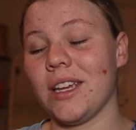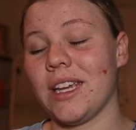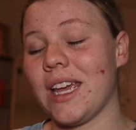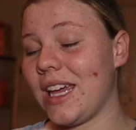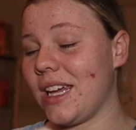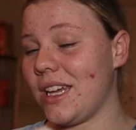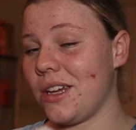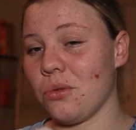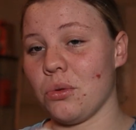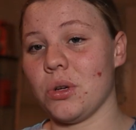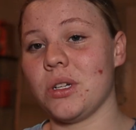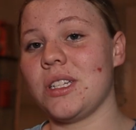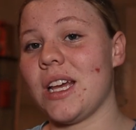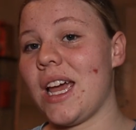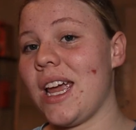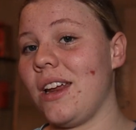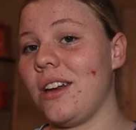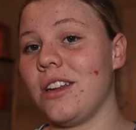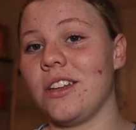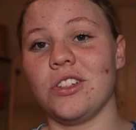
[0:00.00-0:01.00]
get
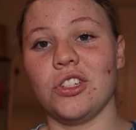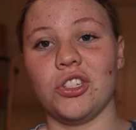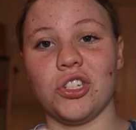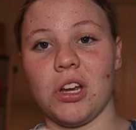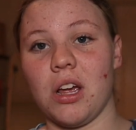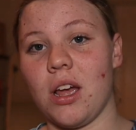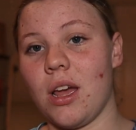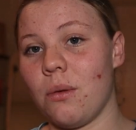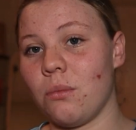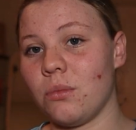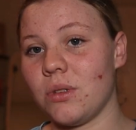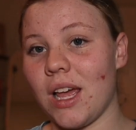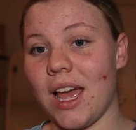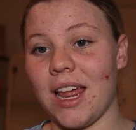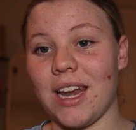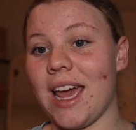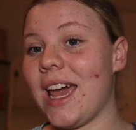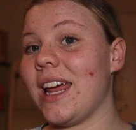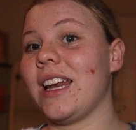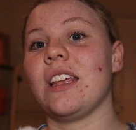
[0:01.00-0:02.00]
irritated, jammed,
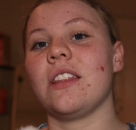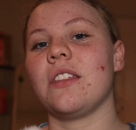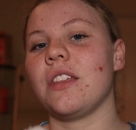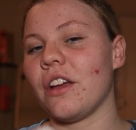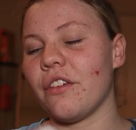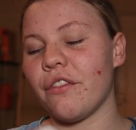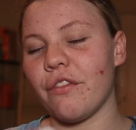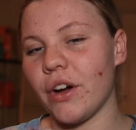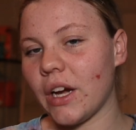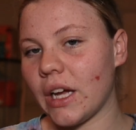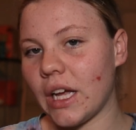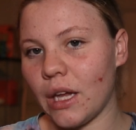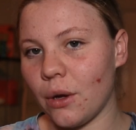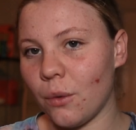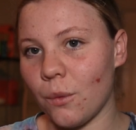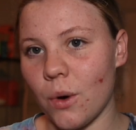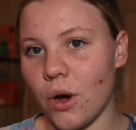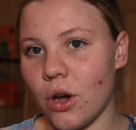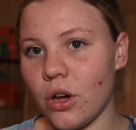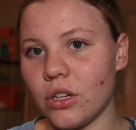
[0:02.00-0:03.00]
and anything
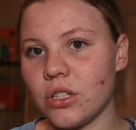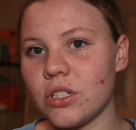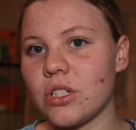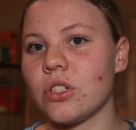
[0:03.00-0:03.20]
fucking worse.